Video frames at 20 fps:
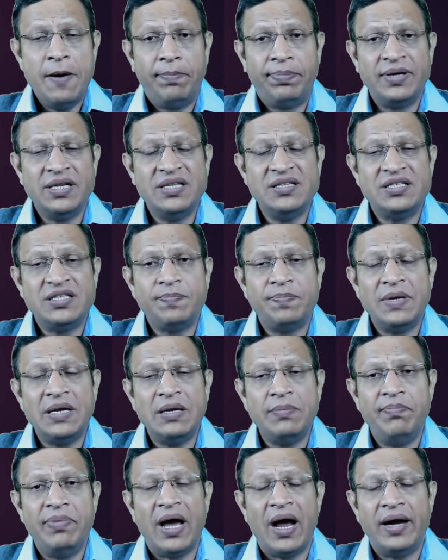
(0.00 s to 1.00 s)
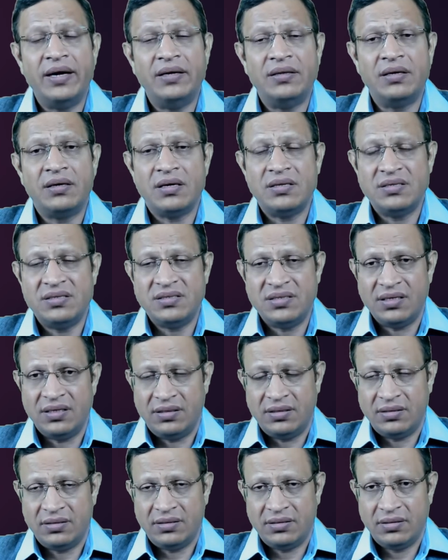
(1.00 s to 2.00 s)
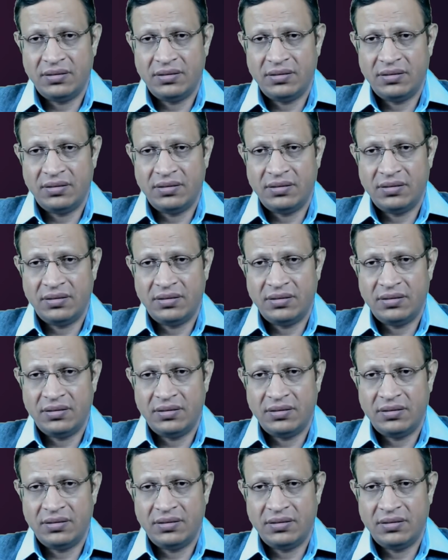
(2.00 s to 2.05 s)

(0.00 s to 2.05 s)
principle behind the consent,